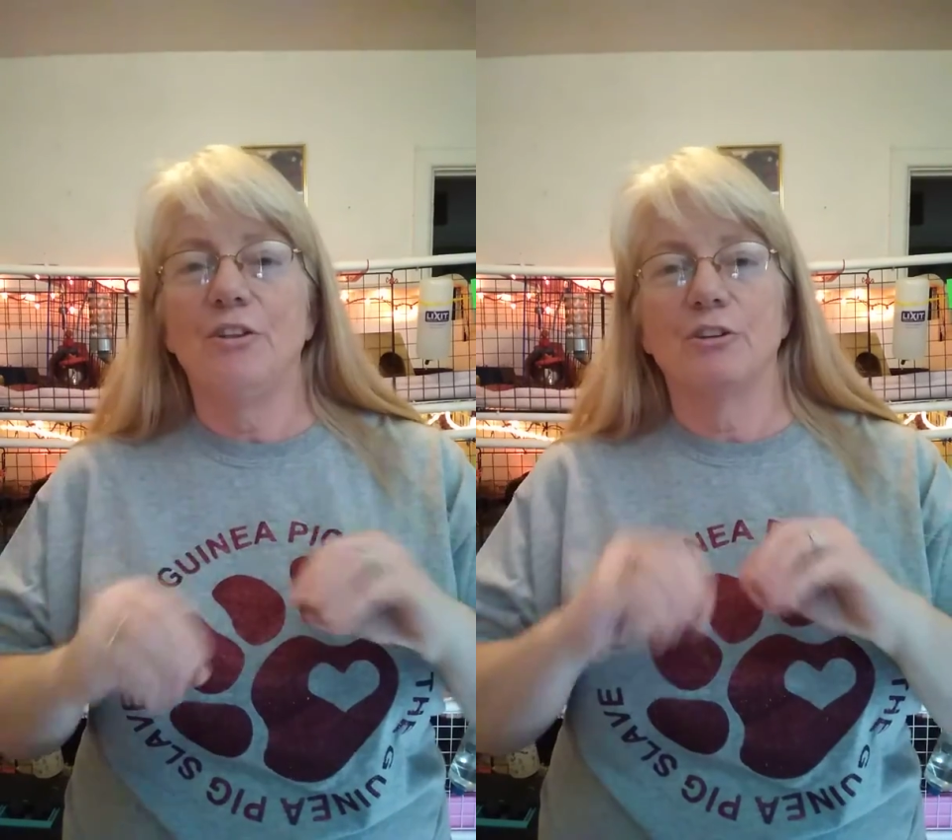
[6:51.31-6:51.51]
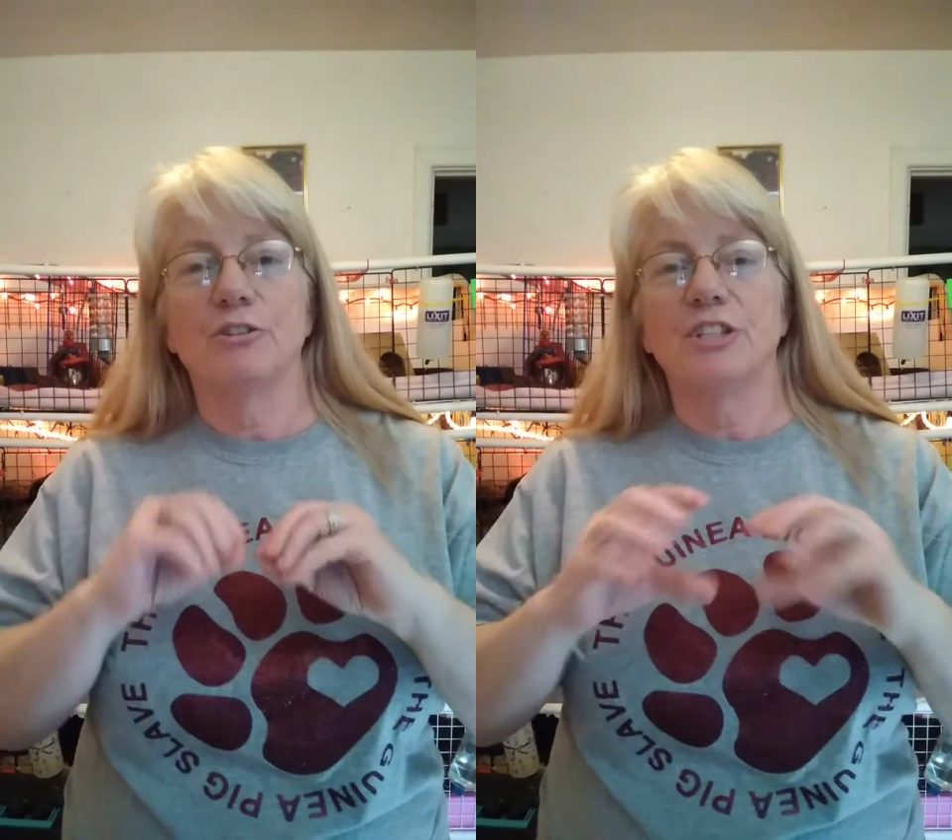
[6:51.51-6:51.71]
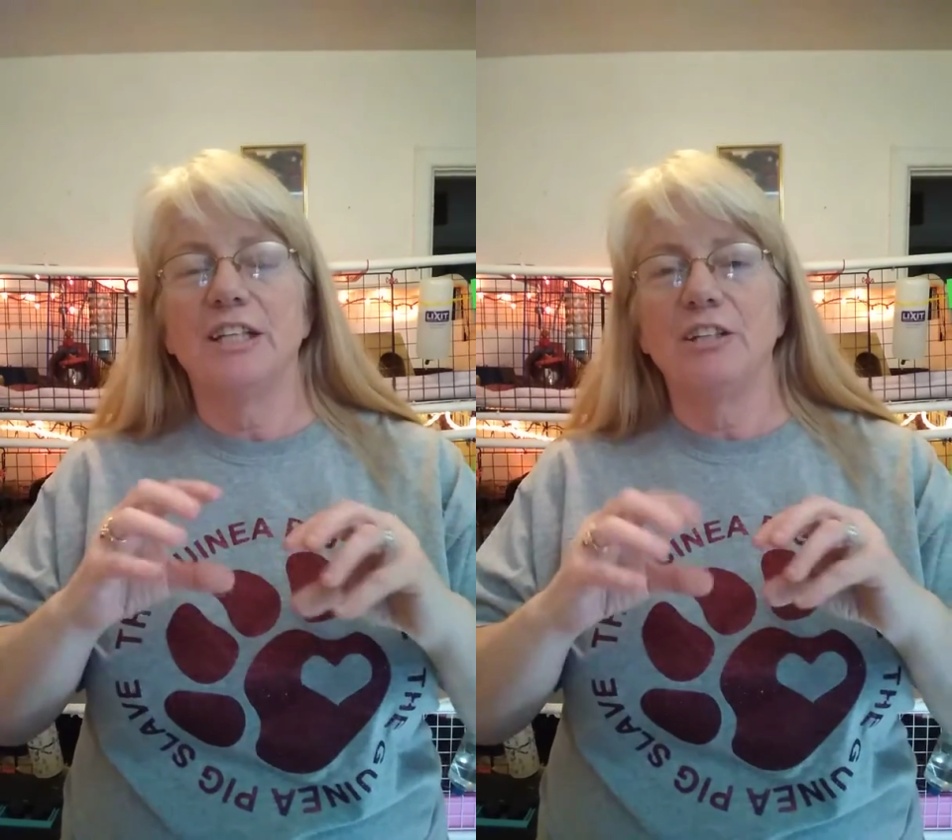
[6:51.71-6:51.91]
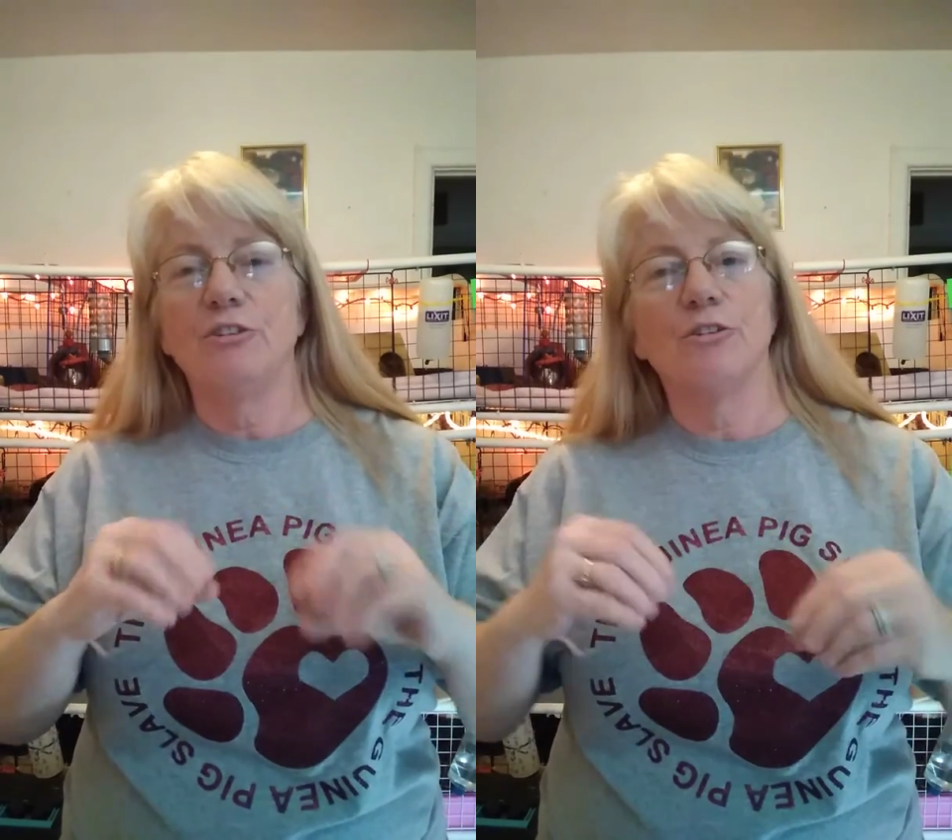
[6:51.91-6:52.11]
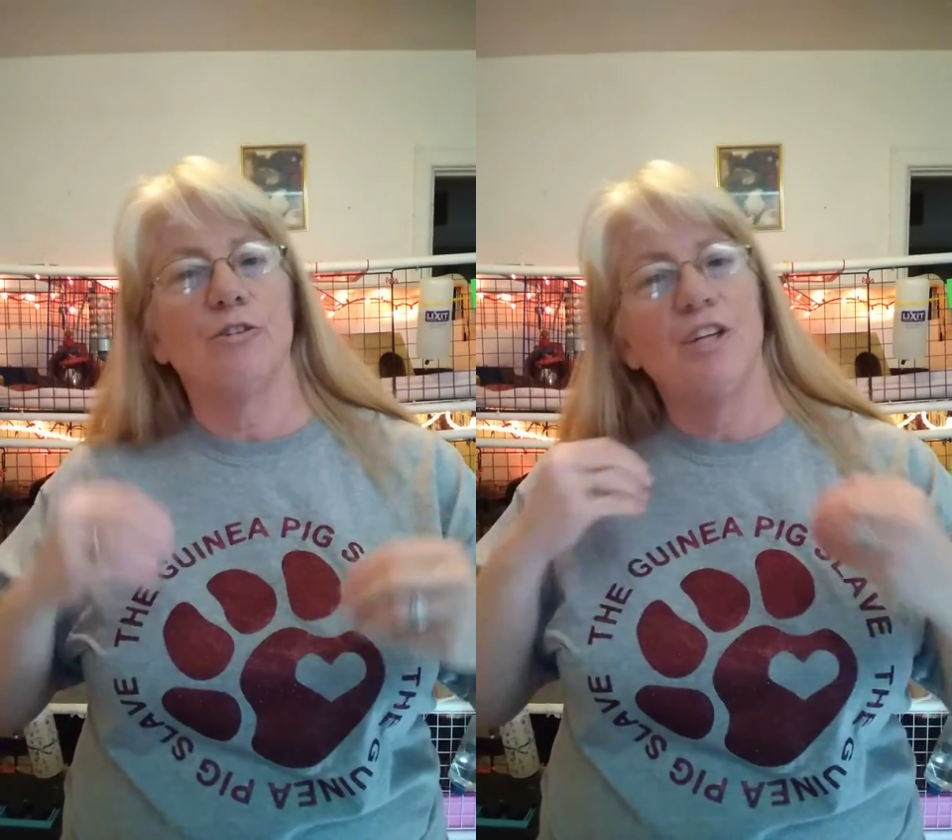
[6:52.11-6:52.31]
They're skittish.
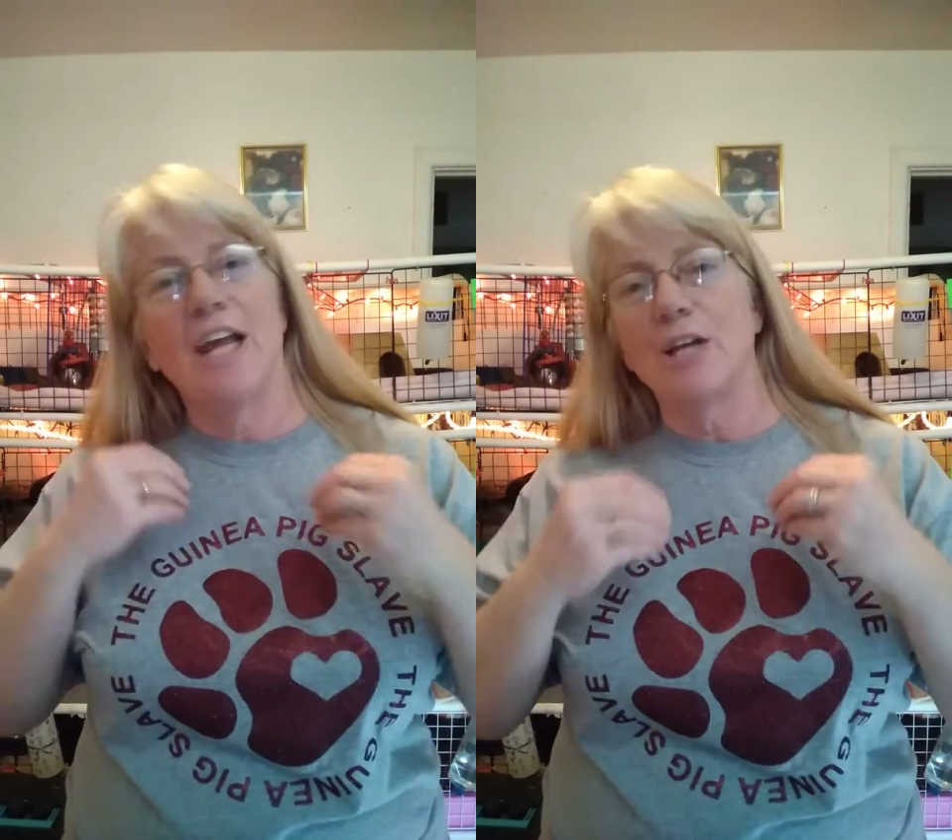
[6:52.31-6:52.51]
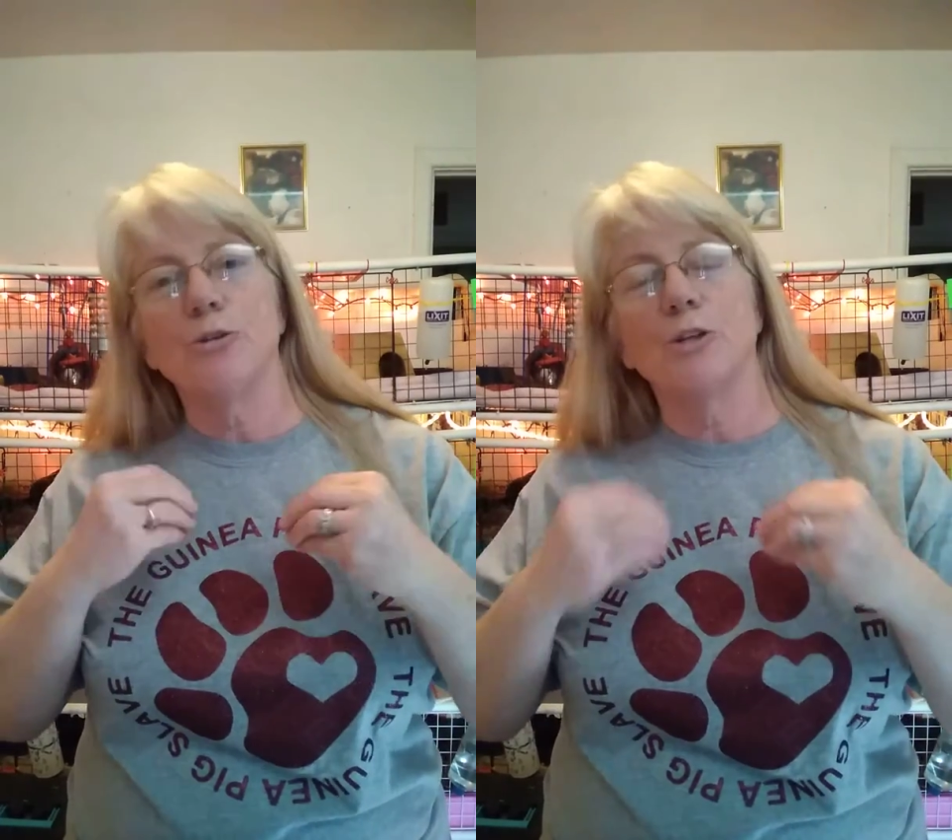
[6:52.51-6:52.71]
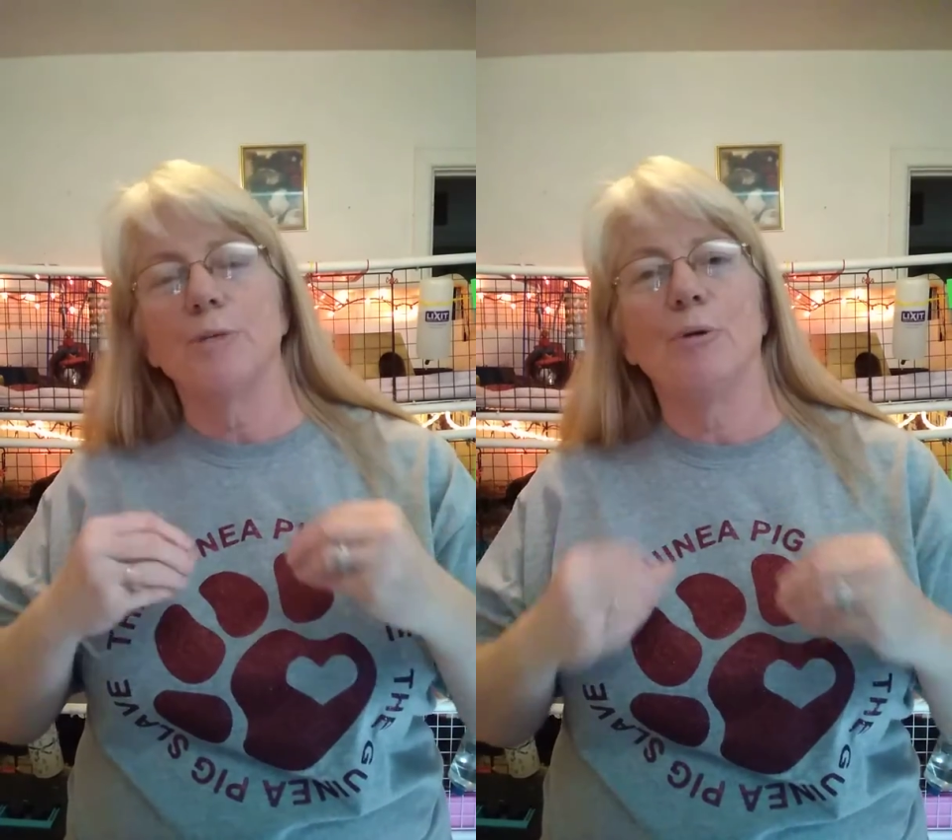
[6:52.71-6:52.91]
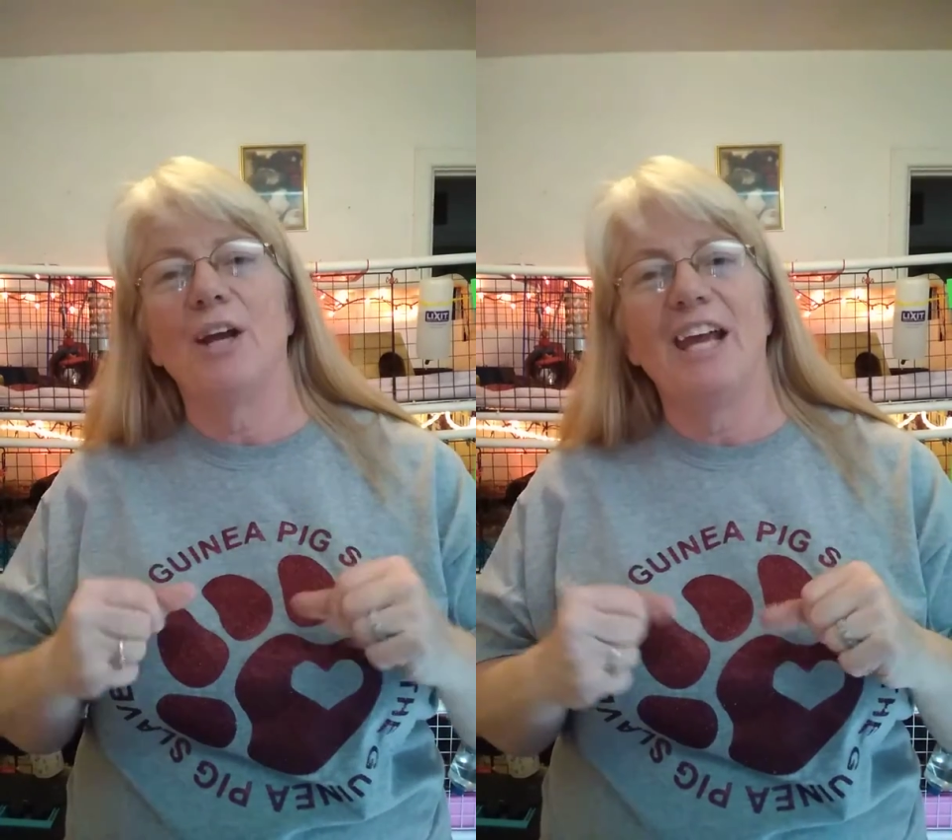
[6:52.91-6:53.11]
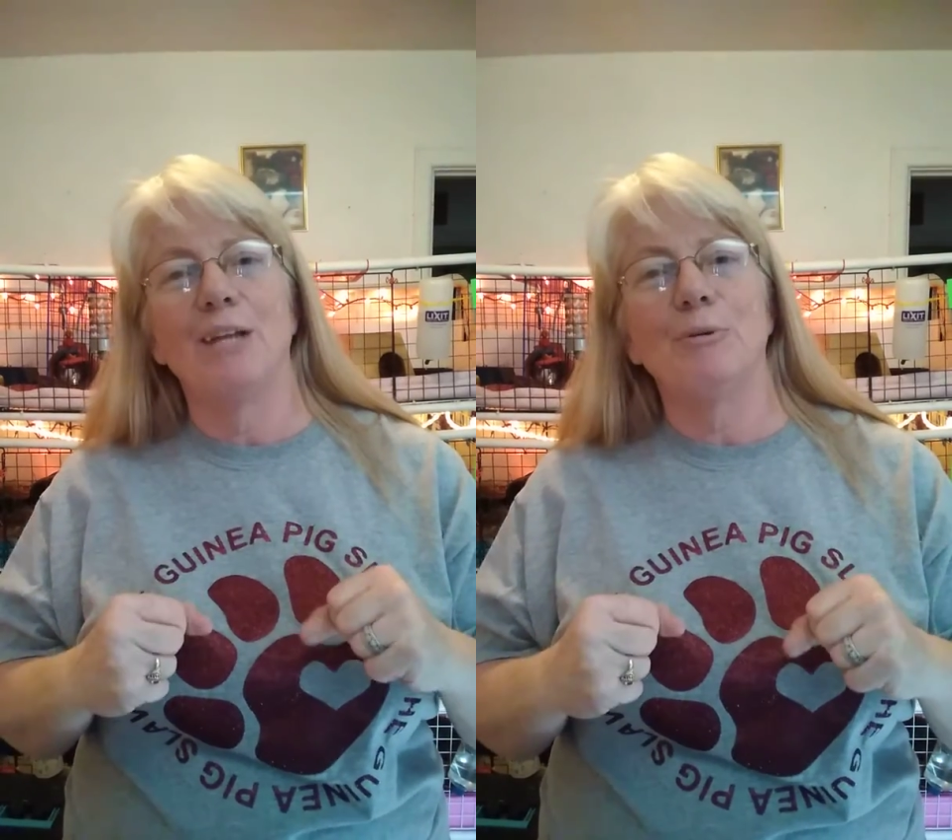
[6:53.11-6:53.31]
They're naturally
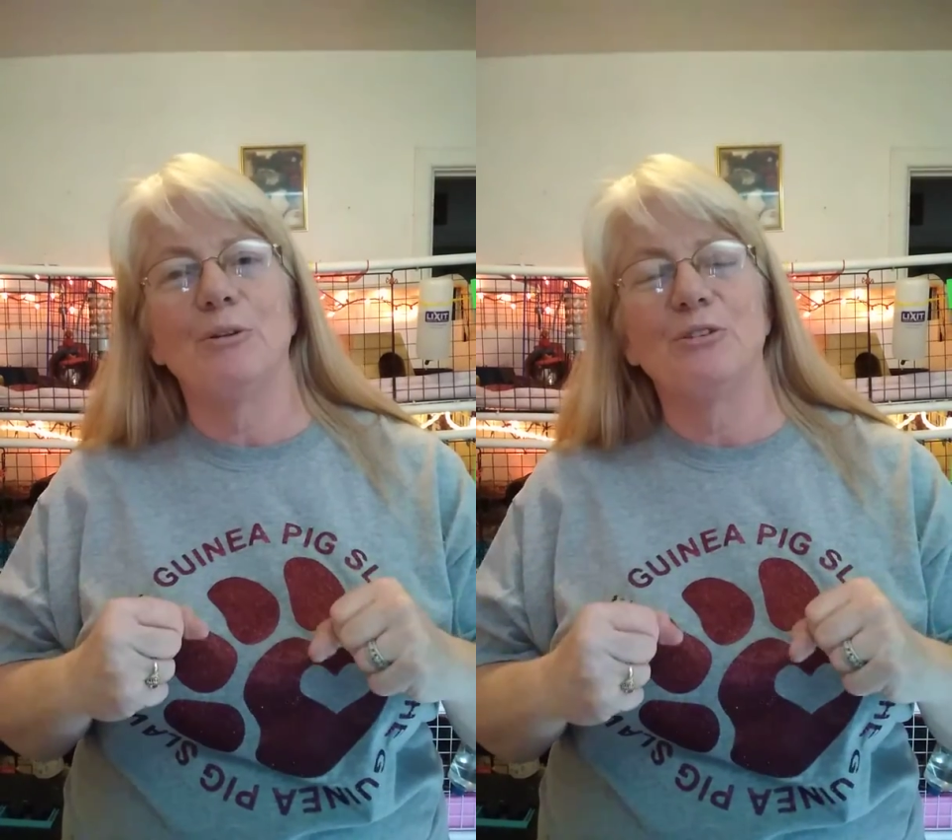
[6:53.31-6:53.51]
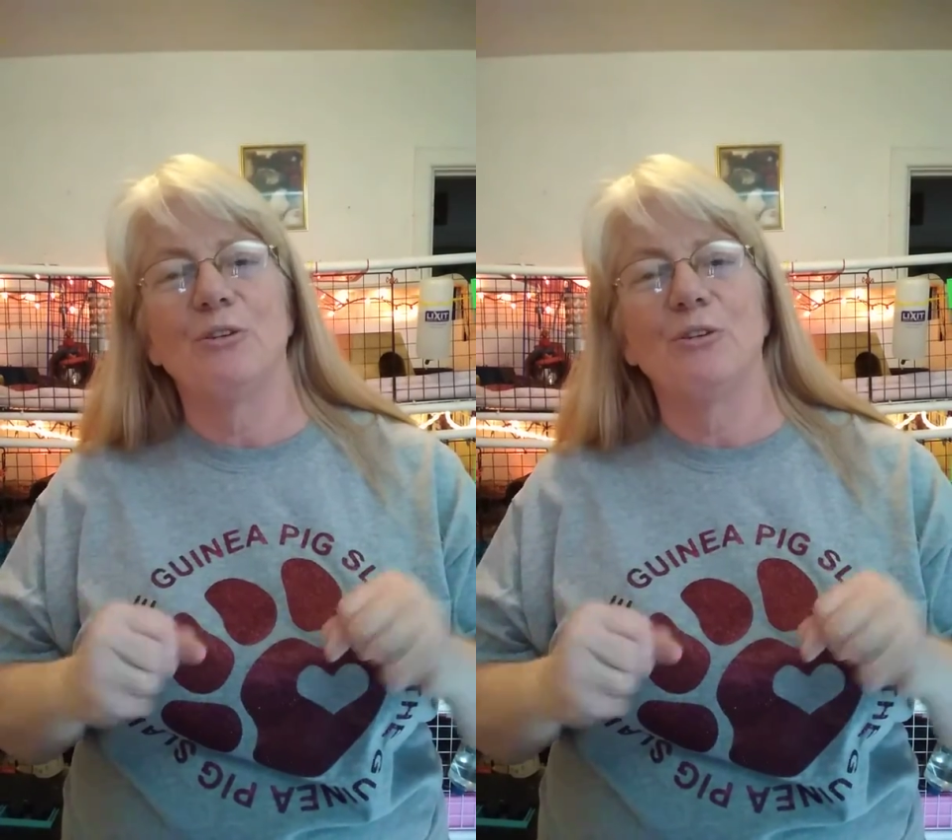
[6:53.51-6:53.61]
prey animals,